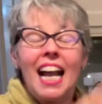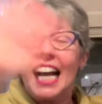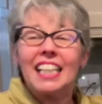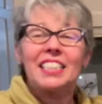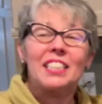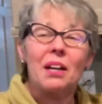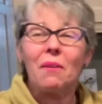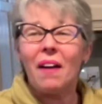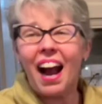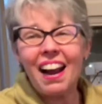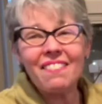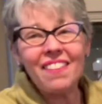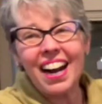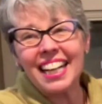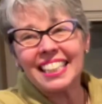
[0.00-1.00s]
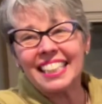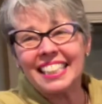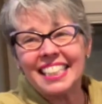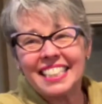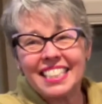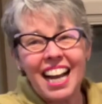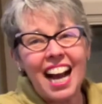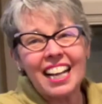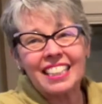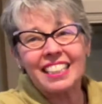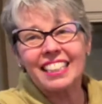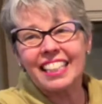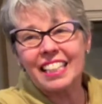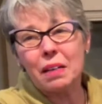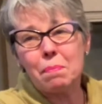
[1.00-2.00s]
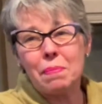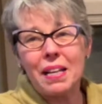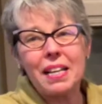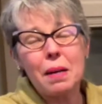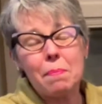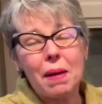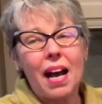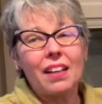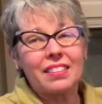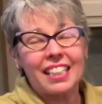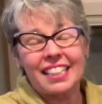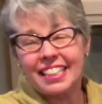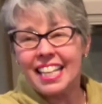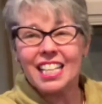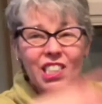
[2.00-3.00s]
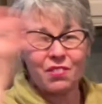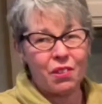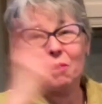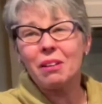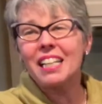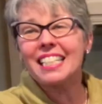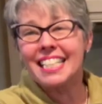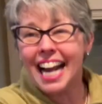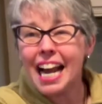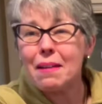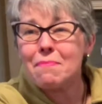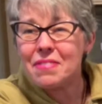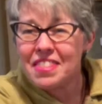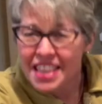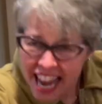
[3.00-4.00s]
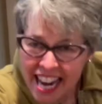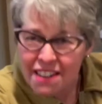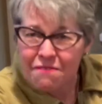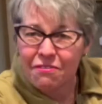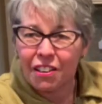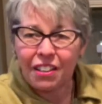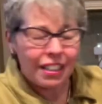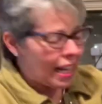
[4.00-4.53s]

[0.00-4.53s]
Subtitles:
And so I wanted to talk a little bit about the things for which I'm thankful.